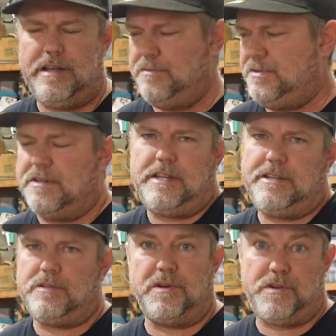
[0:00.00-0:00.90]
and it was just it
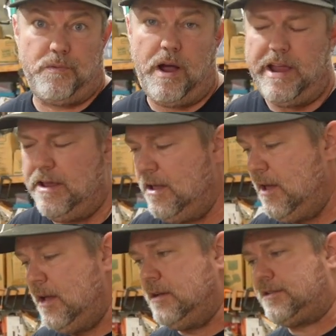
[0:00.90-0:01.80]
just wasn't right.
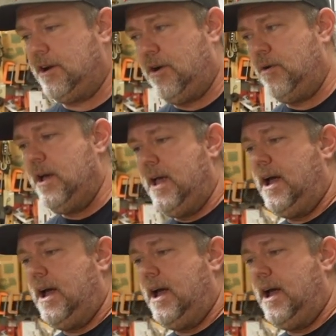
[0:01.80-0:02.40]
So